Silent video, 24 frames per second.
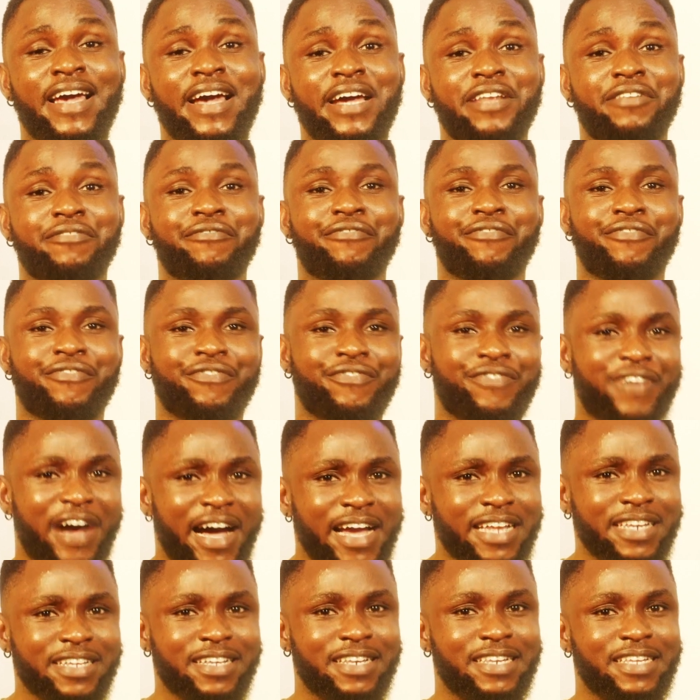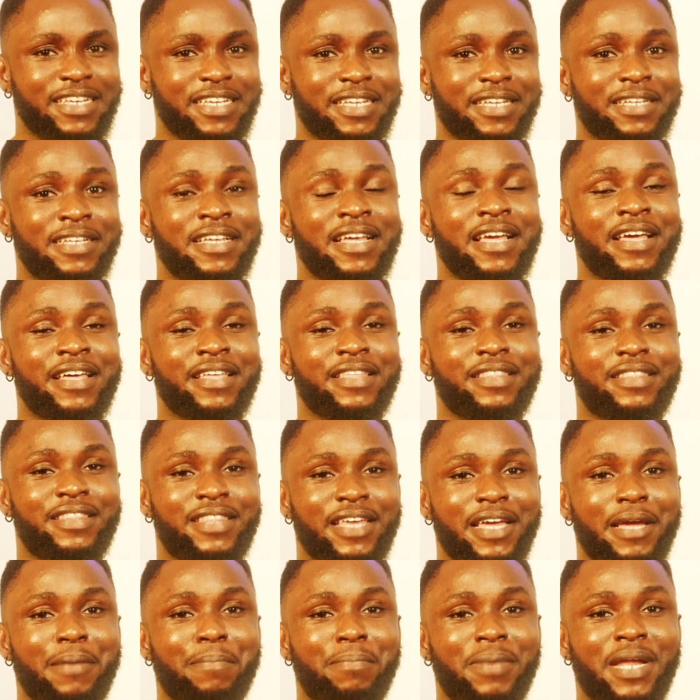And finally,
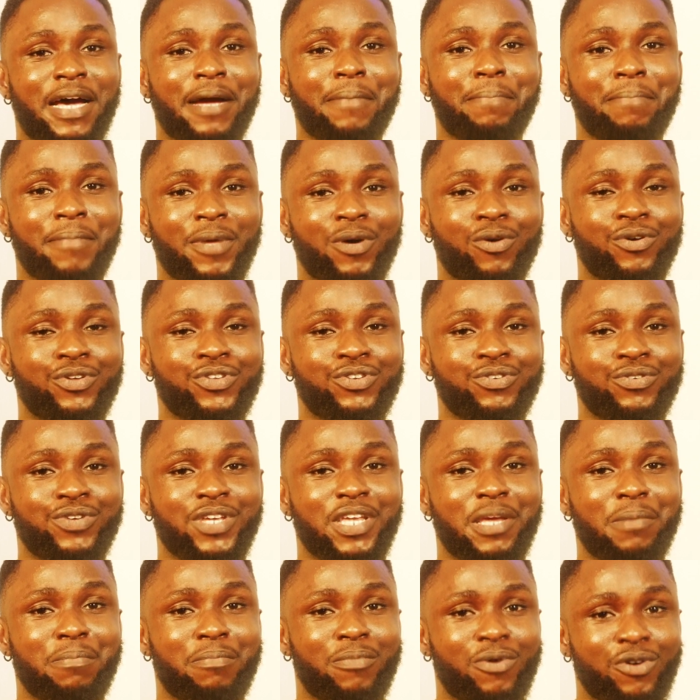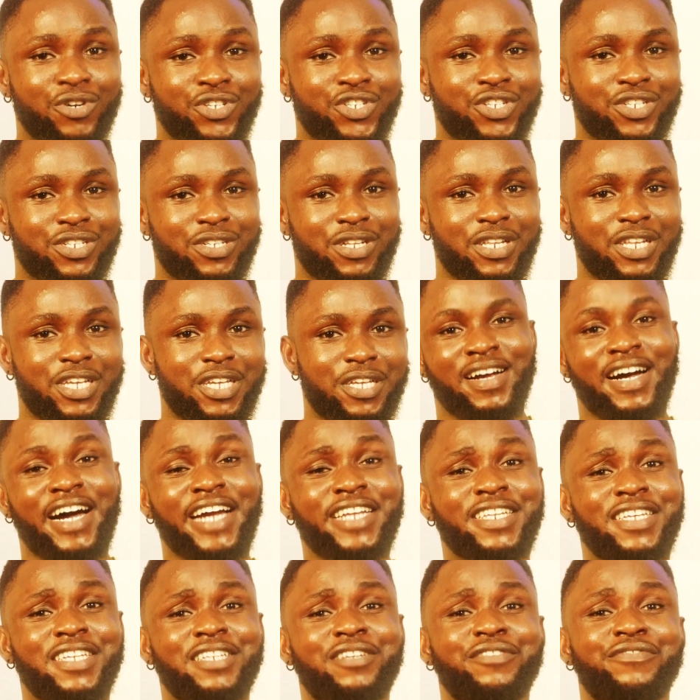they blackmail you emotionally. I
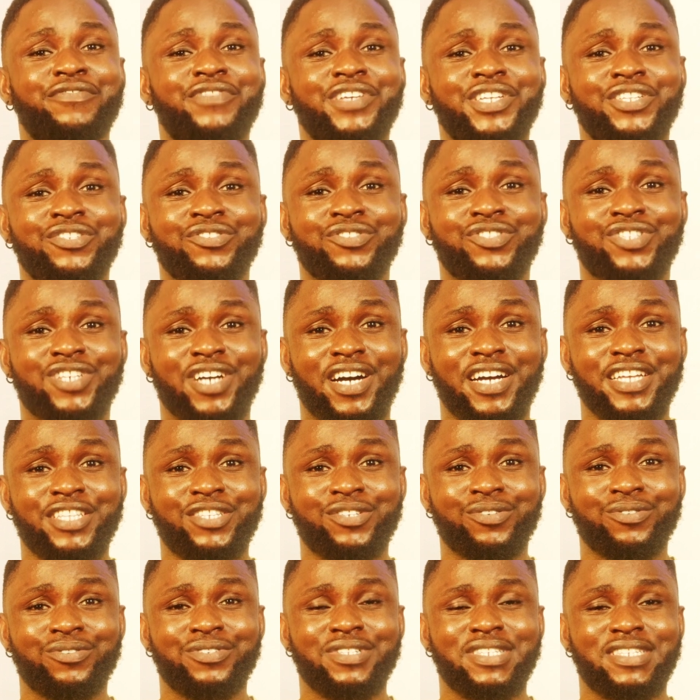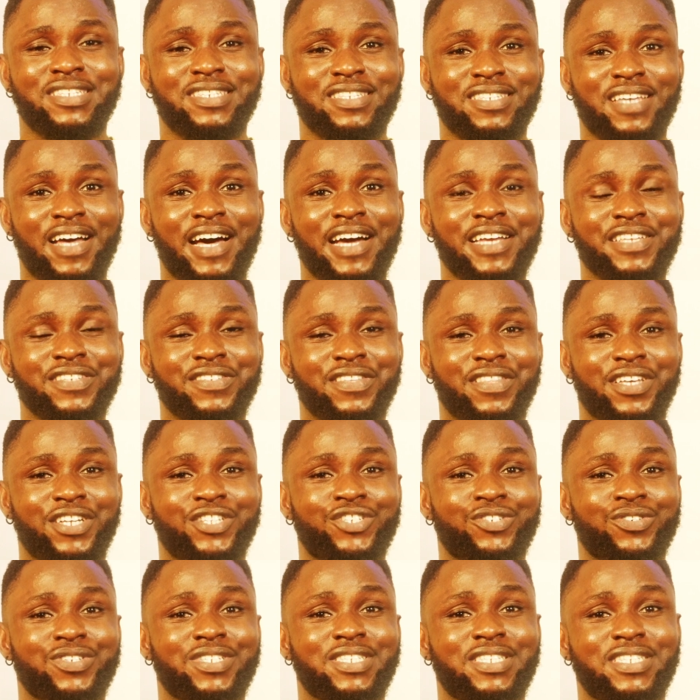did a video titled Signs
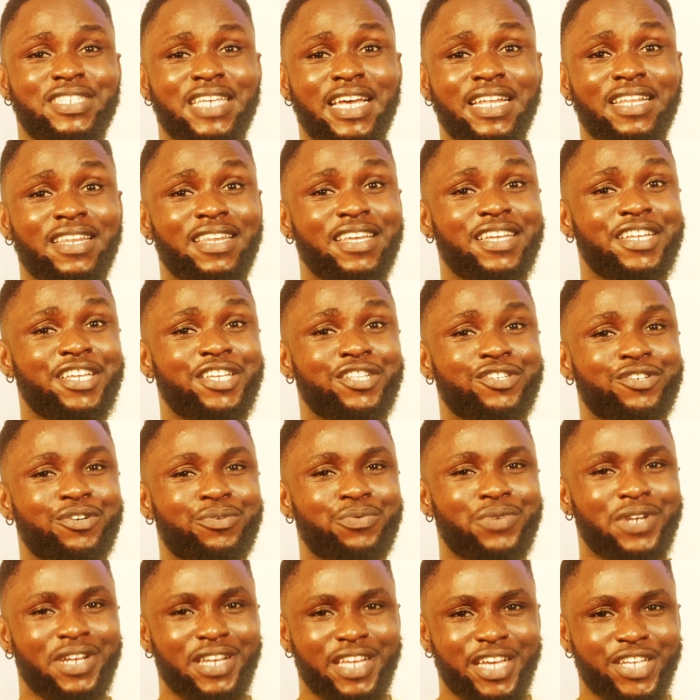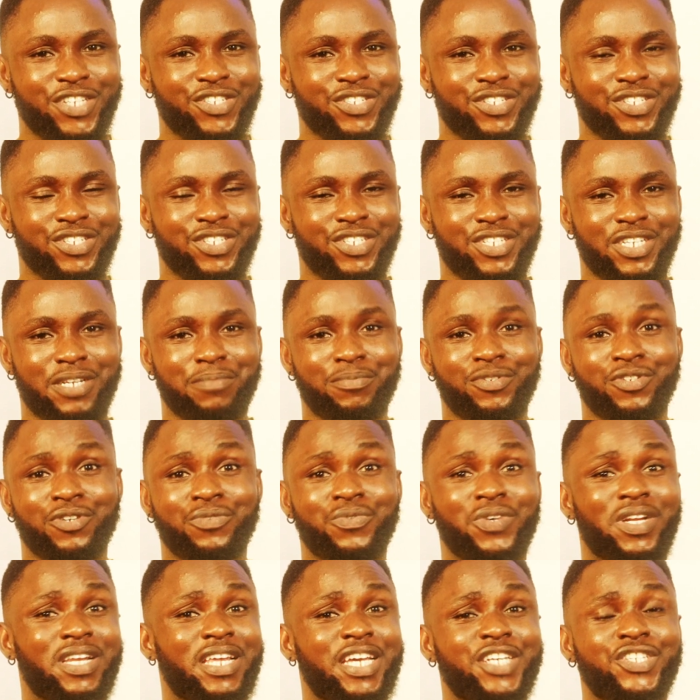That You're Settling in Your Relationship. Your
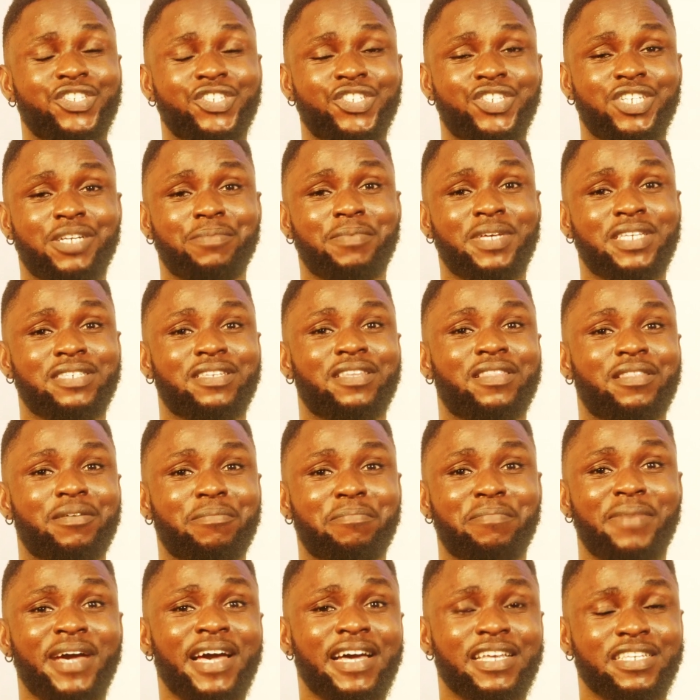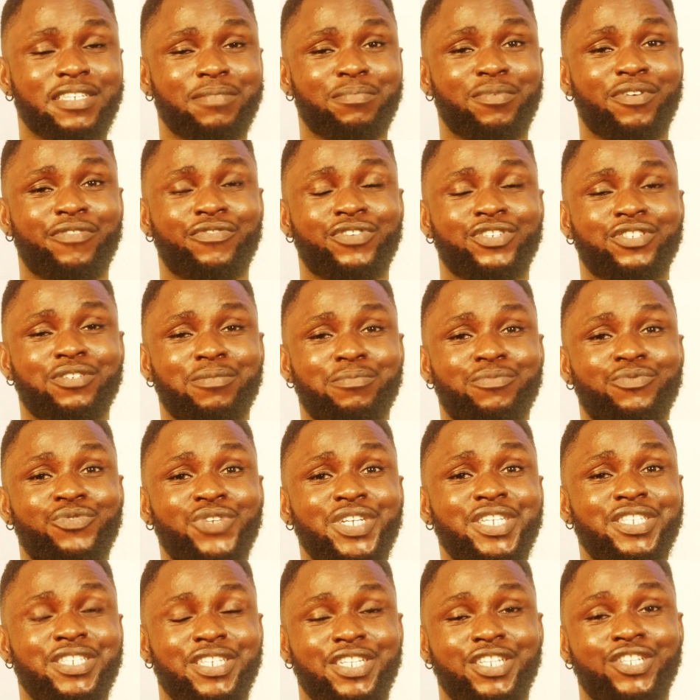relationship isn't the best, but for some
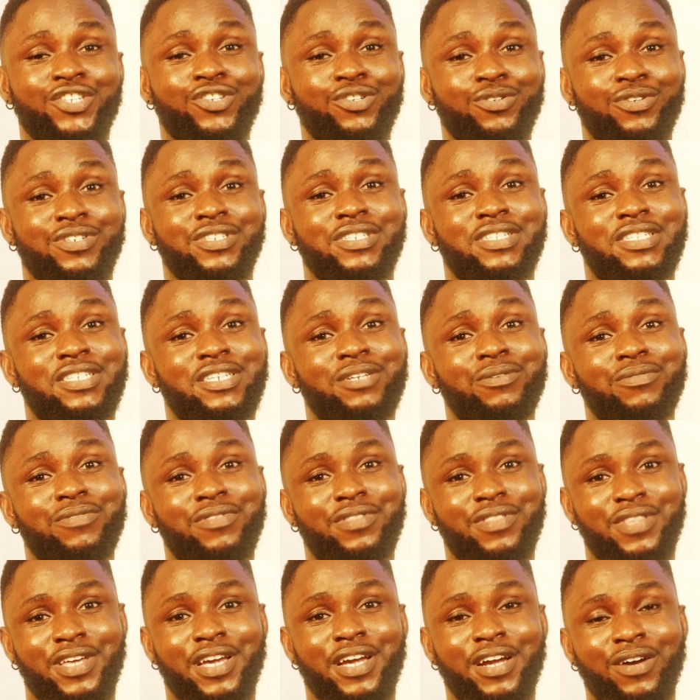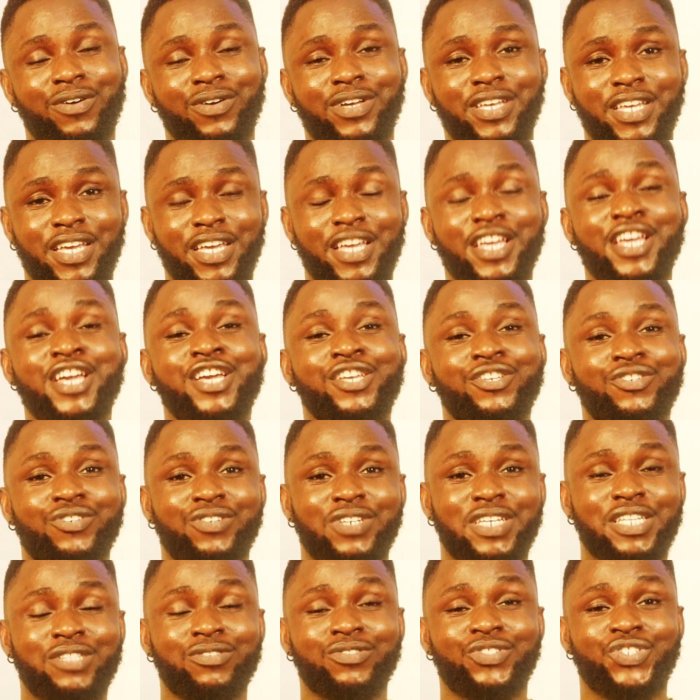reason you are still there. Okay, you
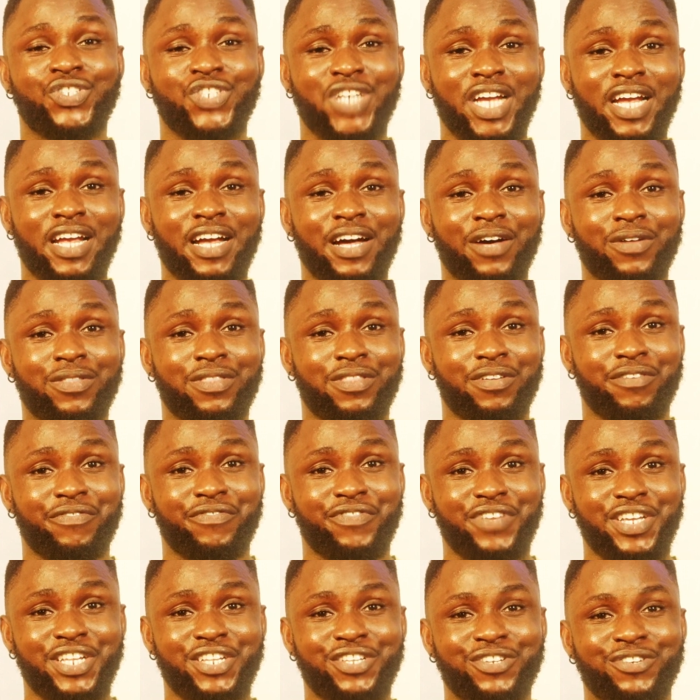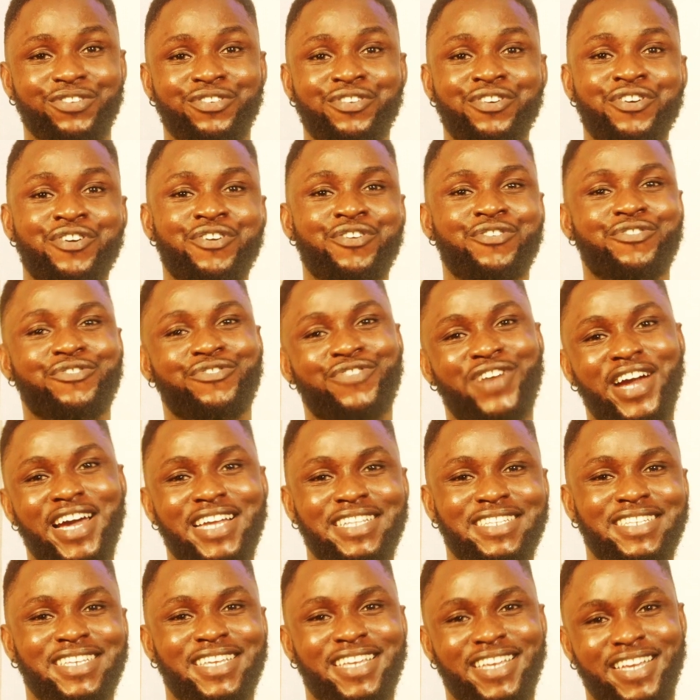need to check out the video
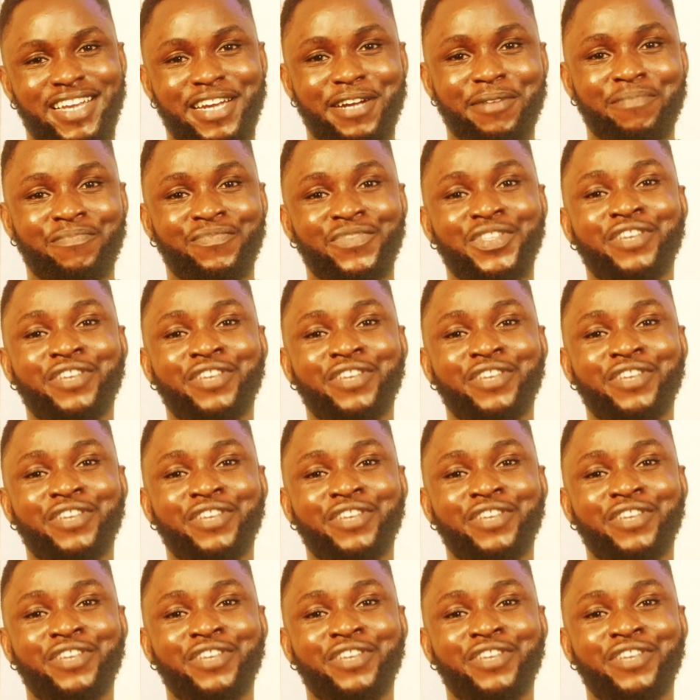right here.